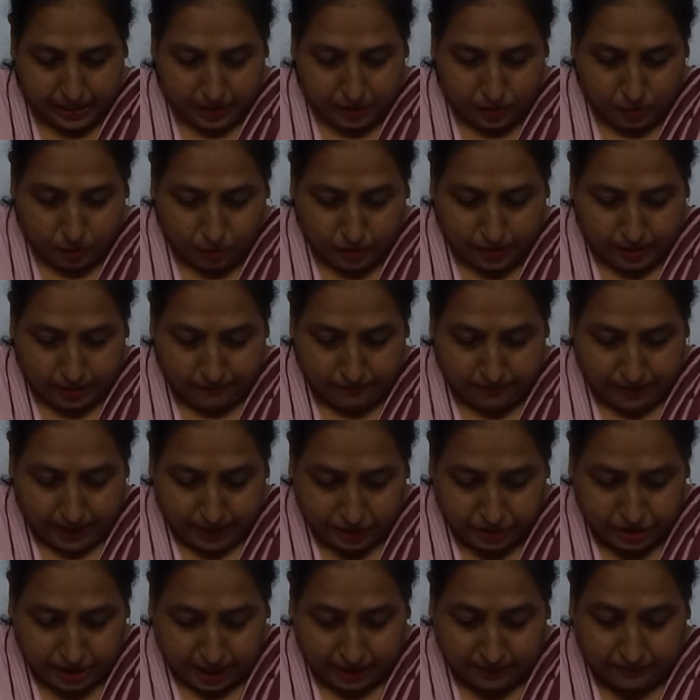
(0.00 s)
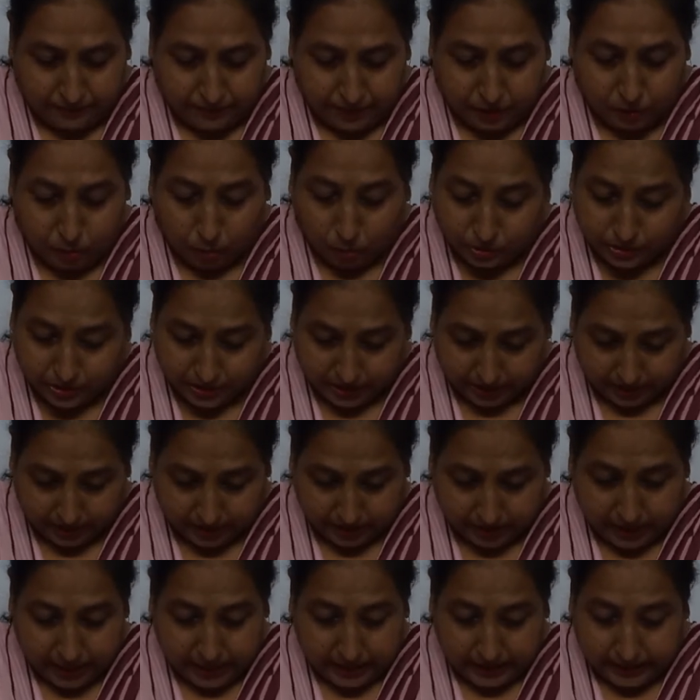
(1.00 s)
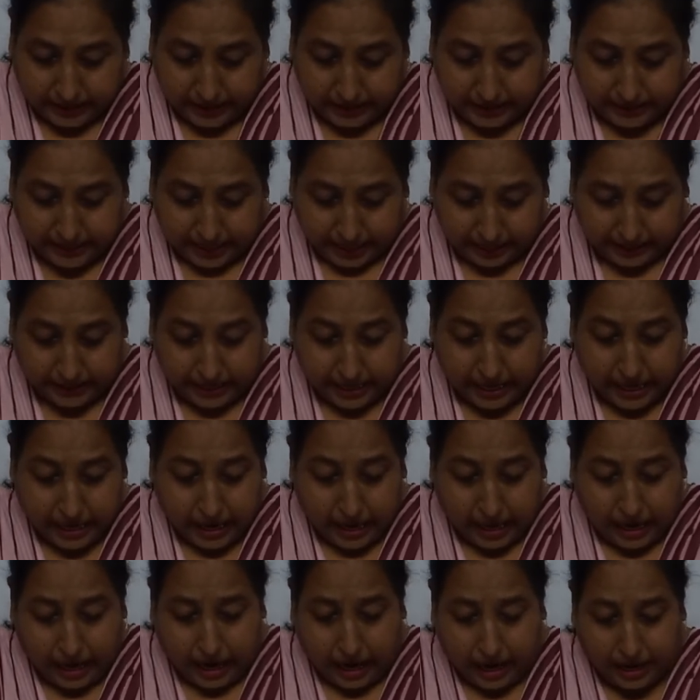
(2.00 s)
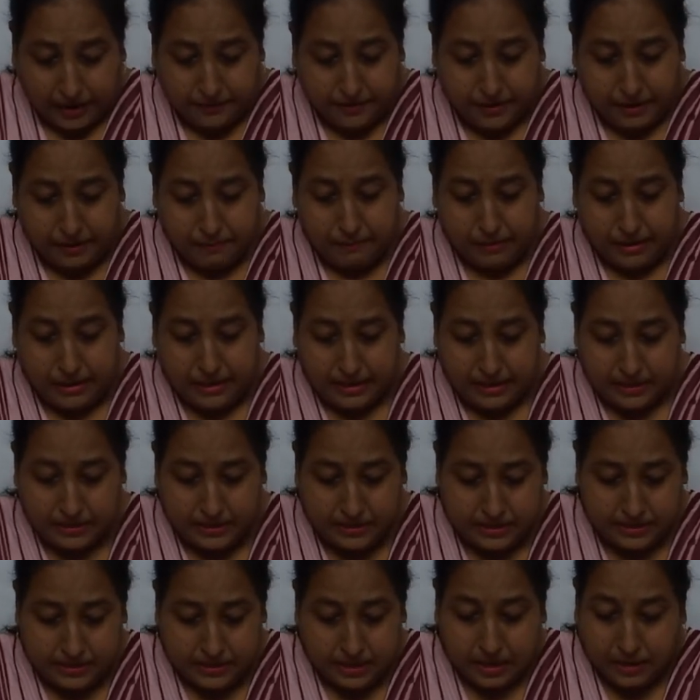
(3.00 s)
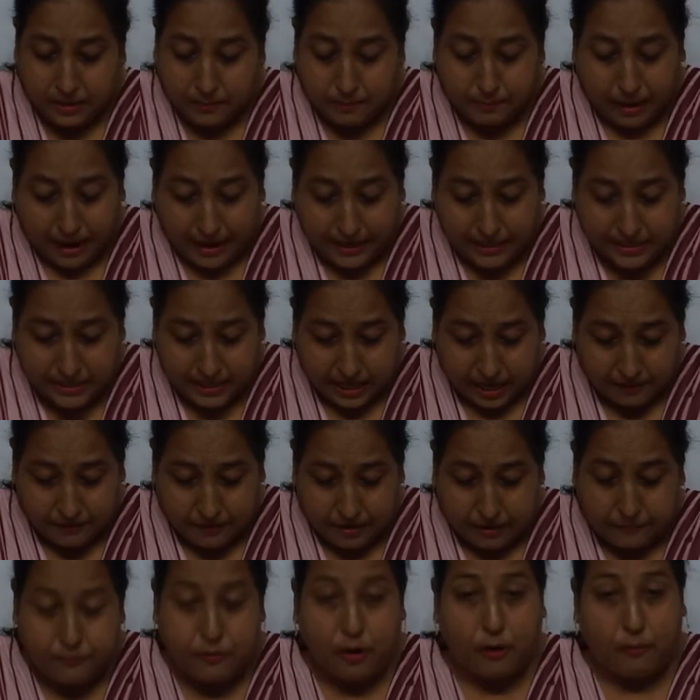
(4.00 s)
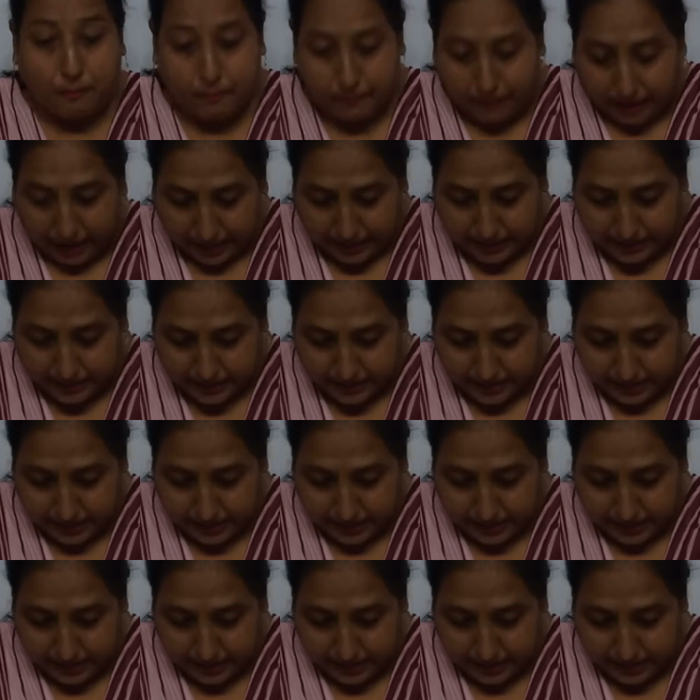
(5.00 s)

Noodle, where shall we go, sir? Think tank, 100 million miles away from Mars.